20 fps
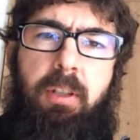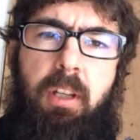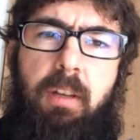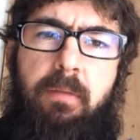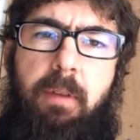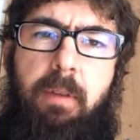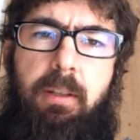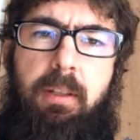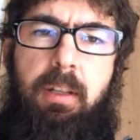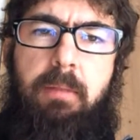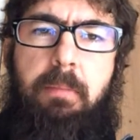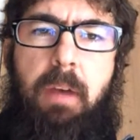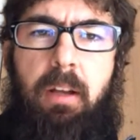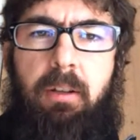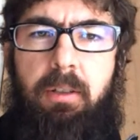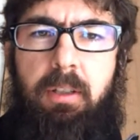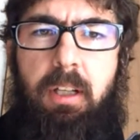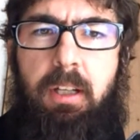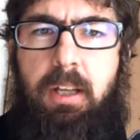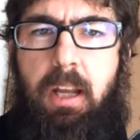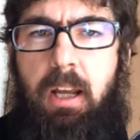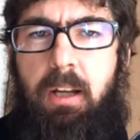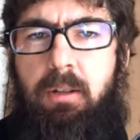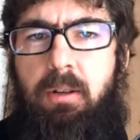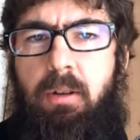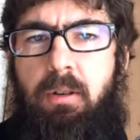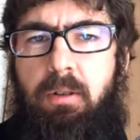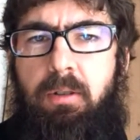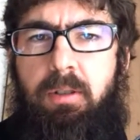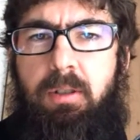think about the metal
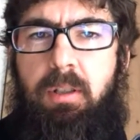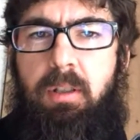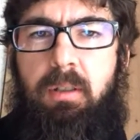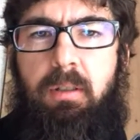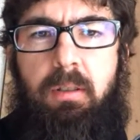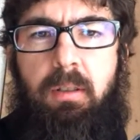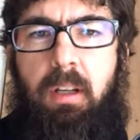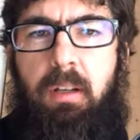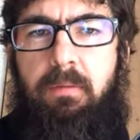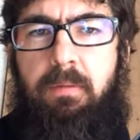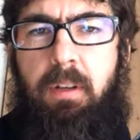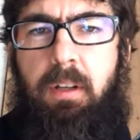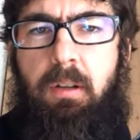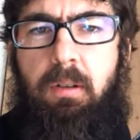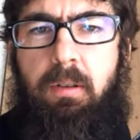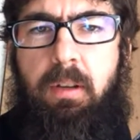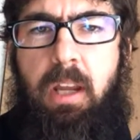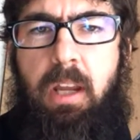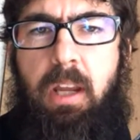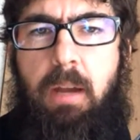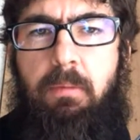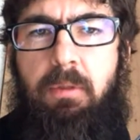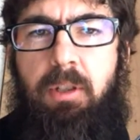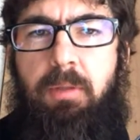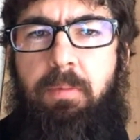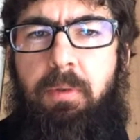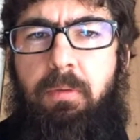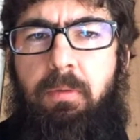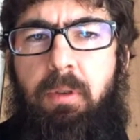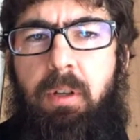detectors and video cameras,
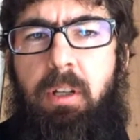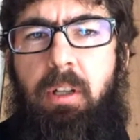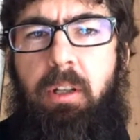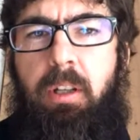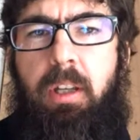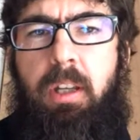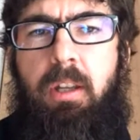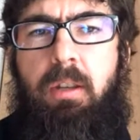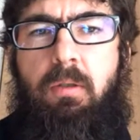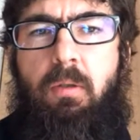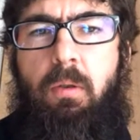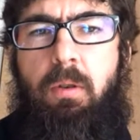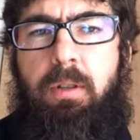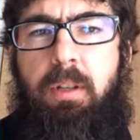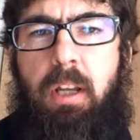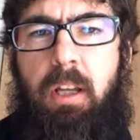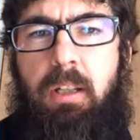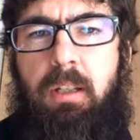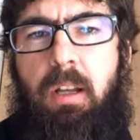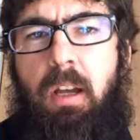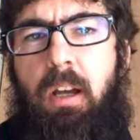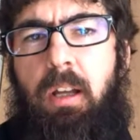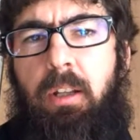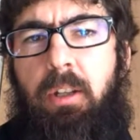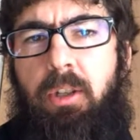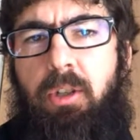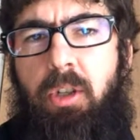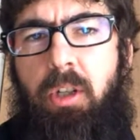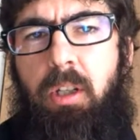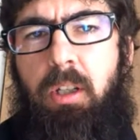but really your
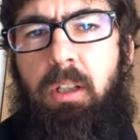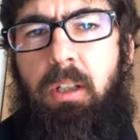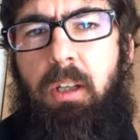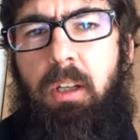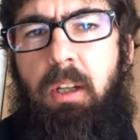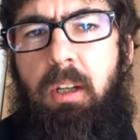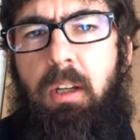technology